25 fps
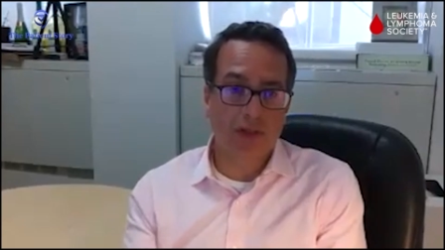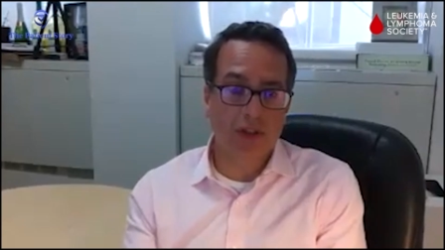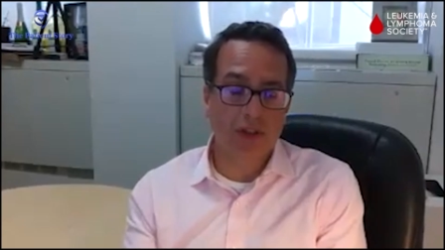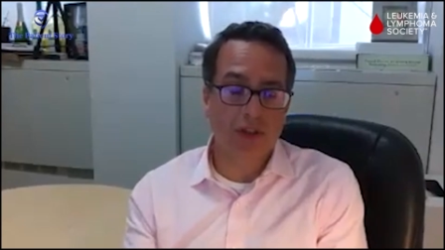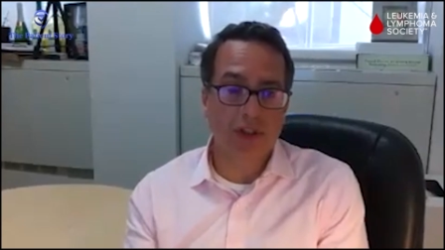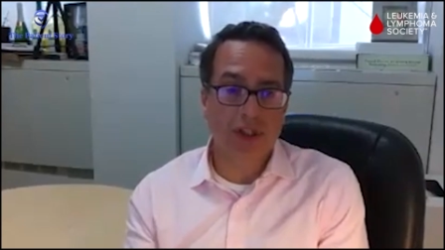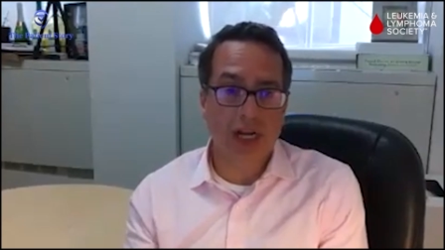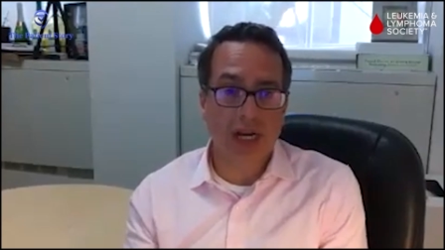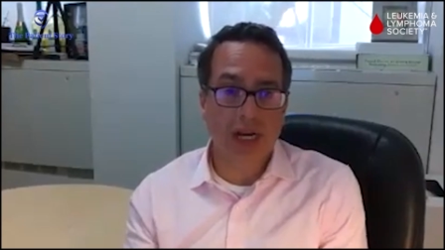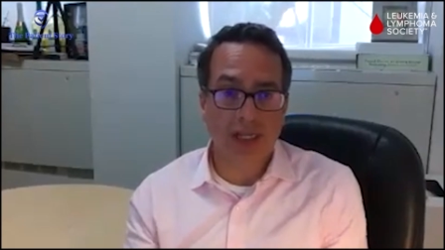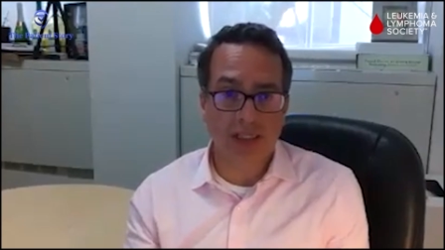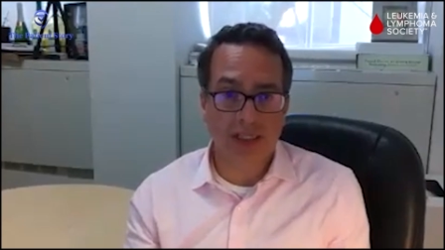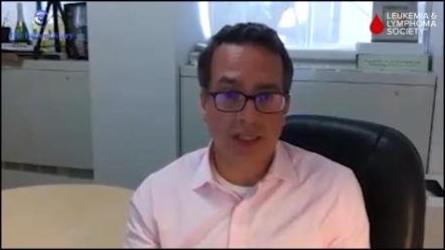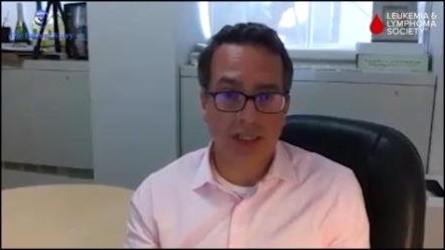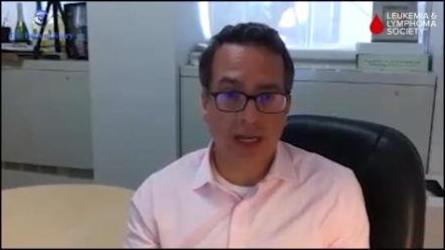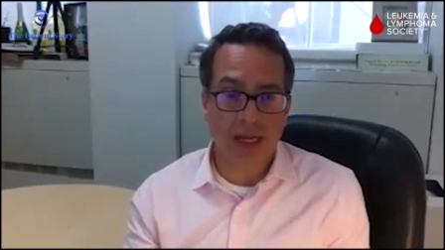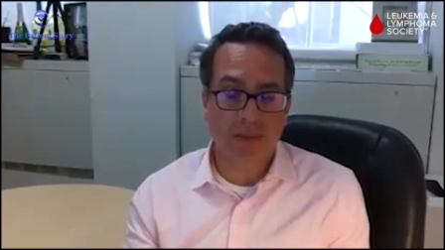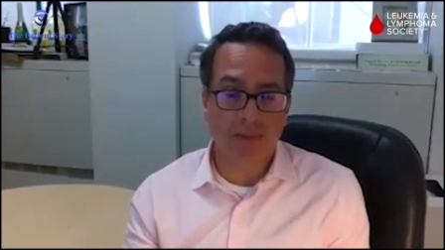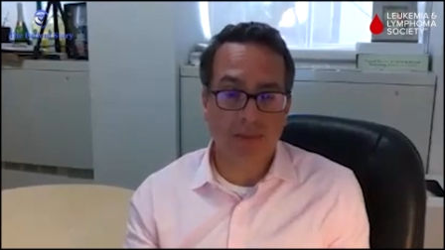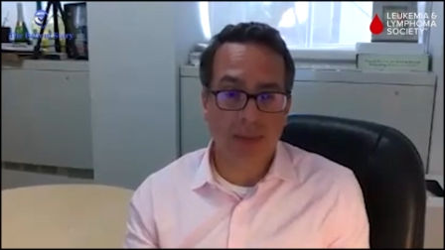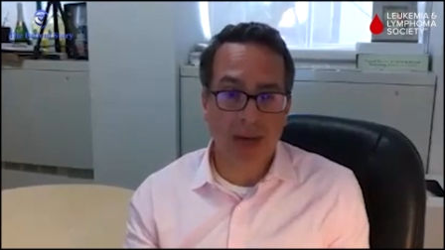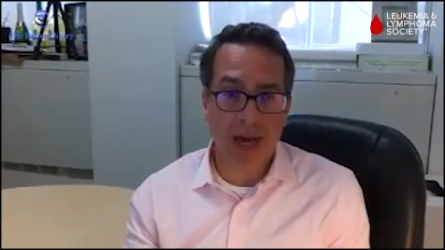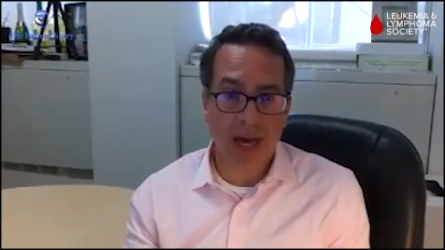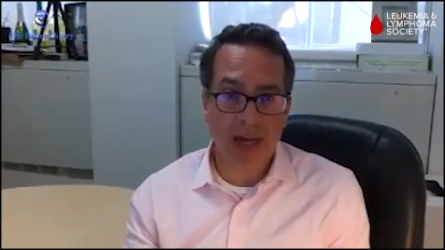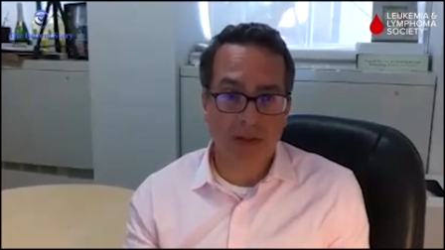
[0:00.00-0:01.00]
of this
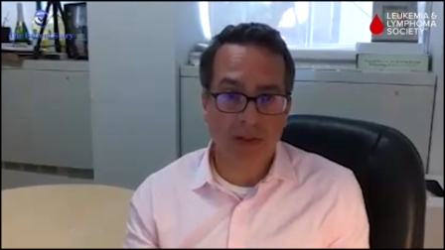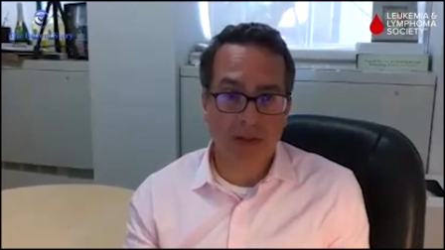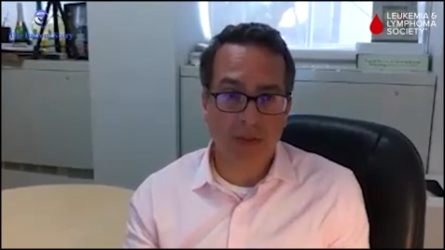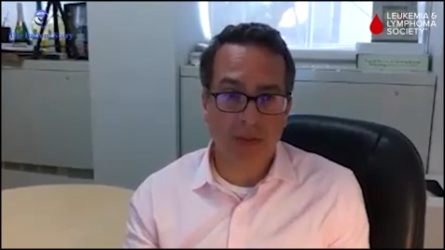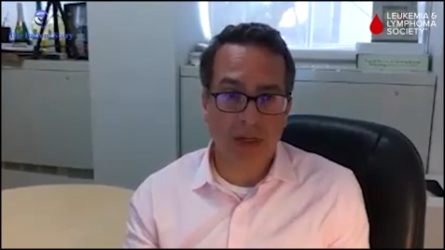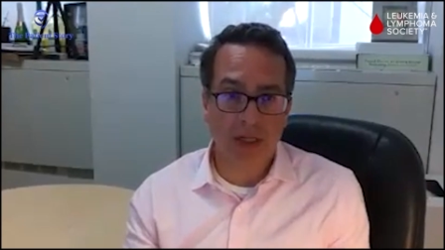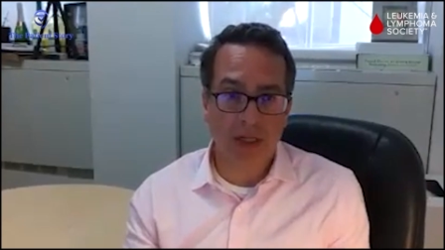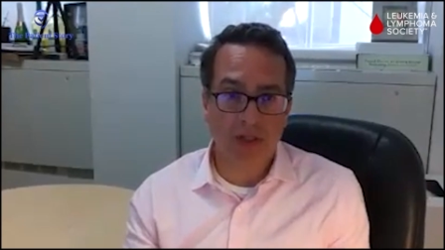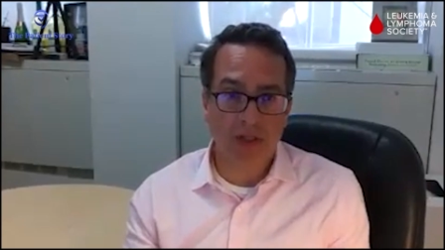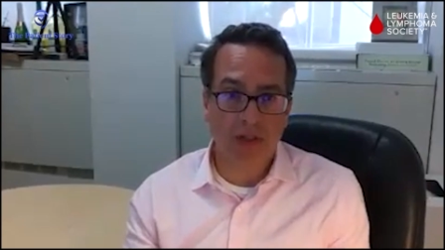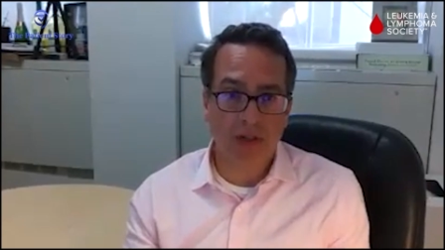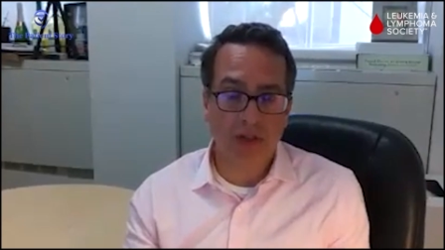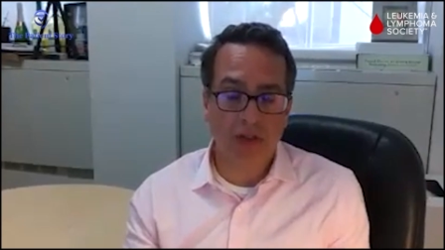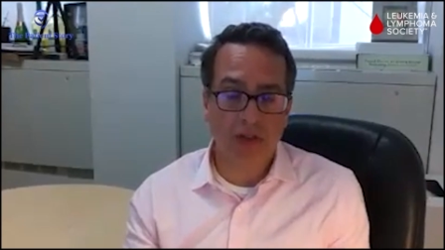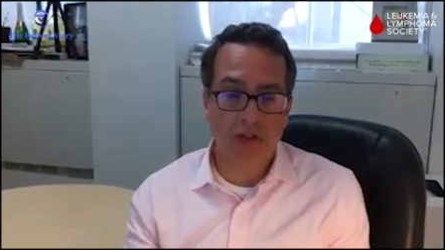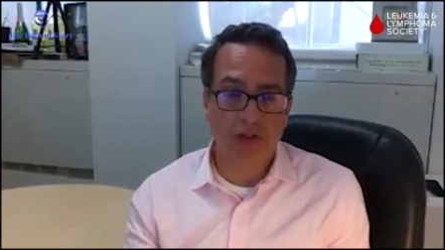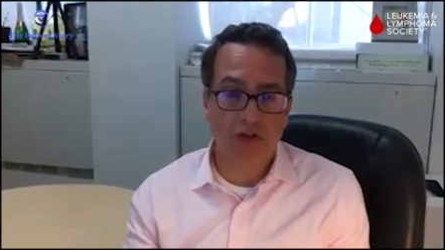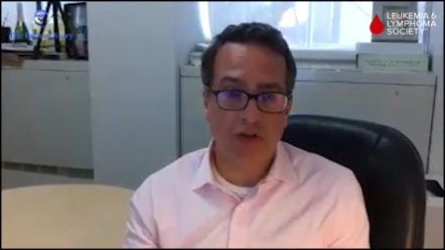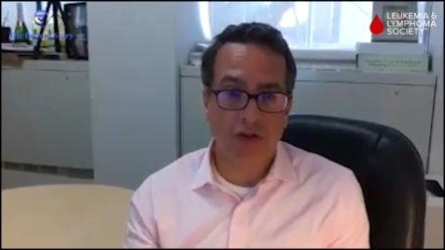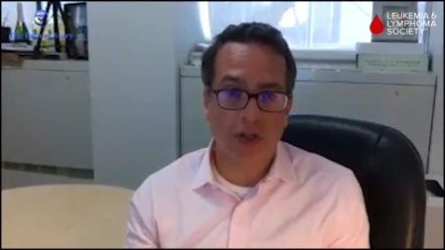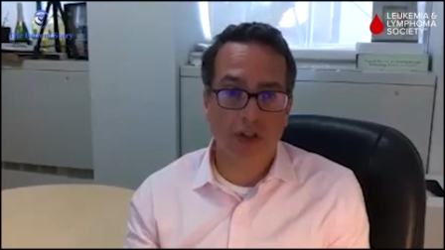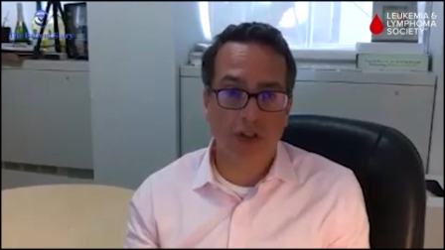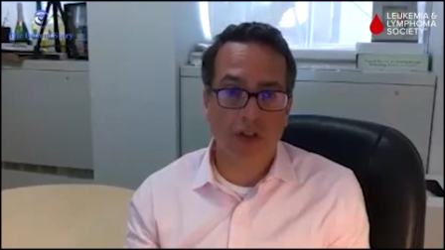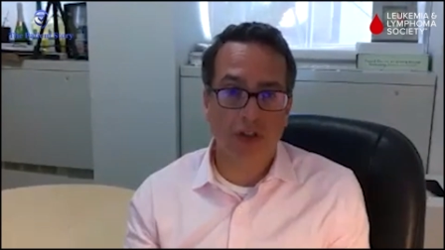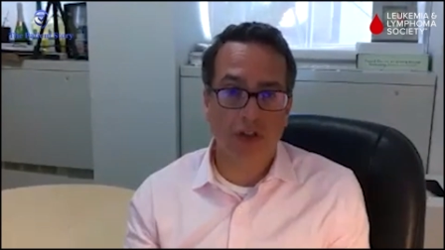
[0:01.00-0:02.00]
JAK-STAT pathway. So these
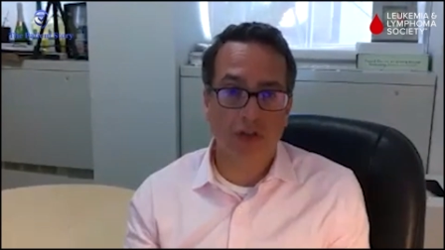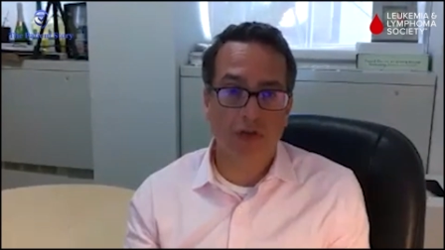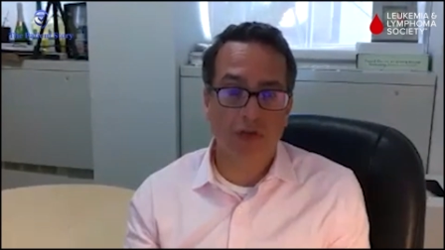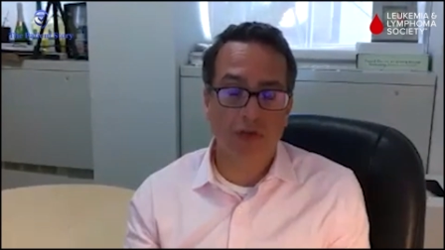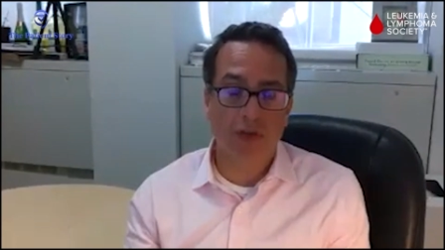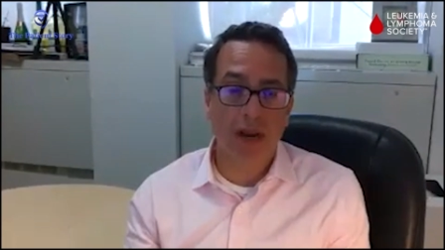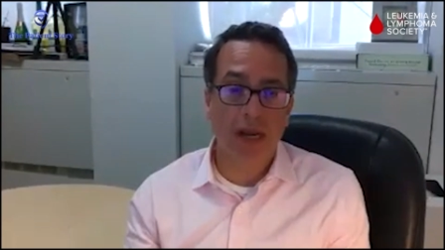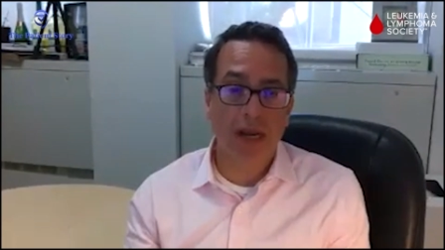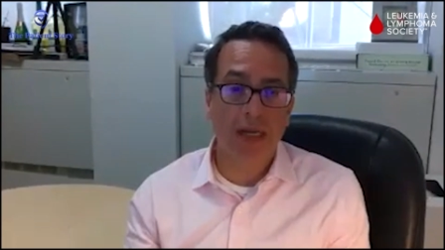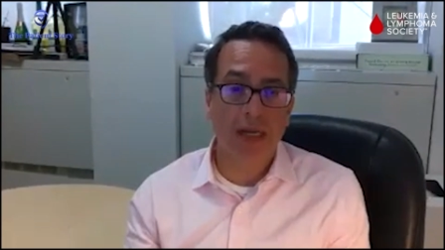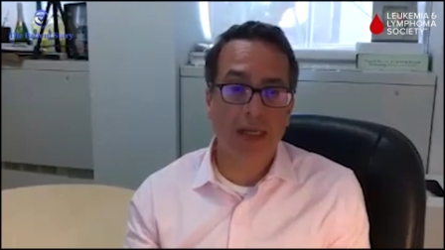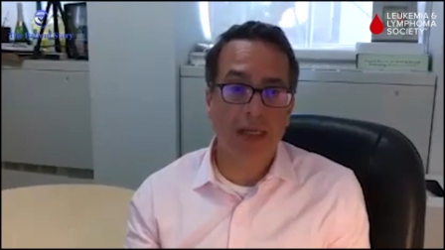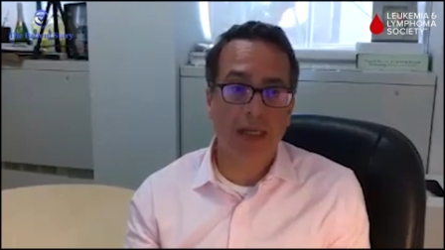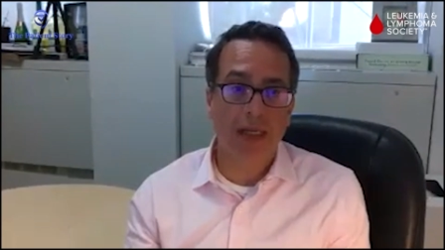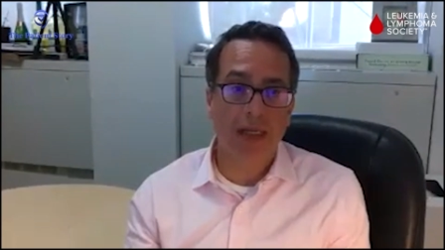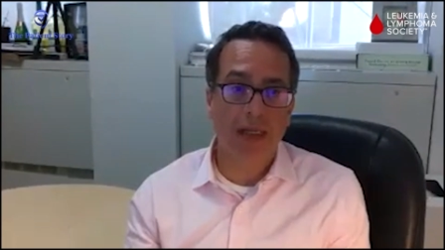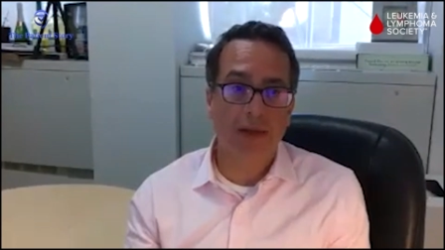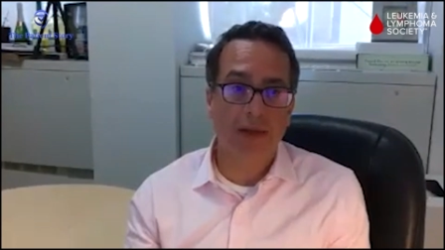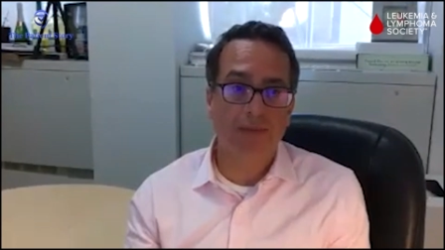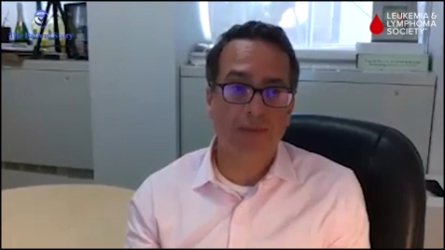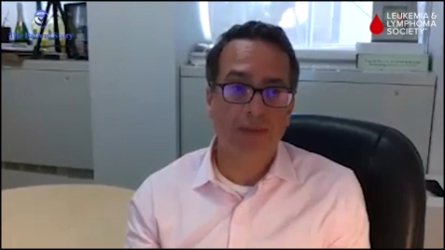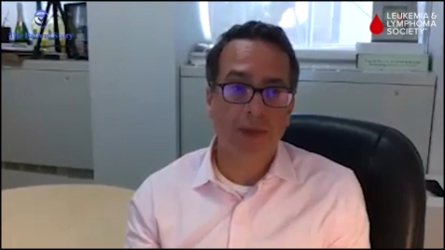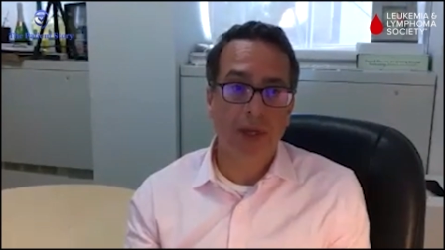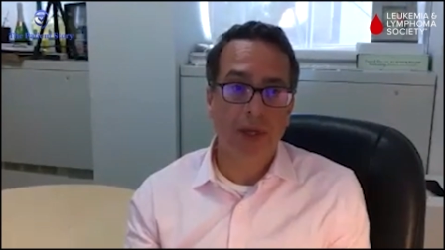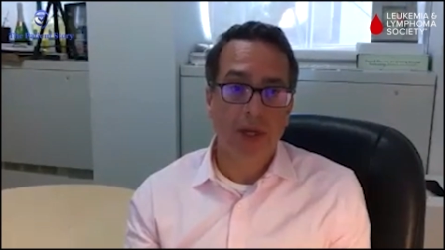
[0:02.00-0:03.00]
drugs are great
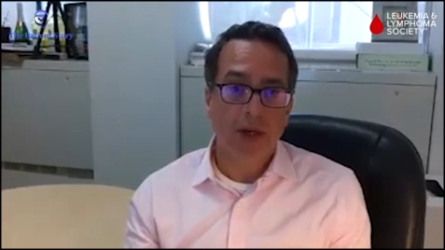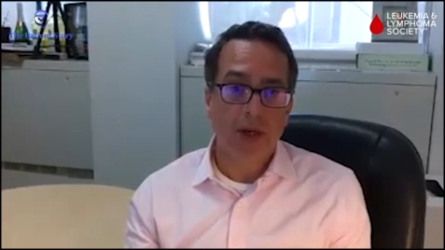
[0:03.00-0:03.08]
in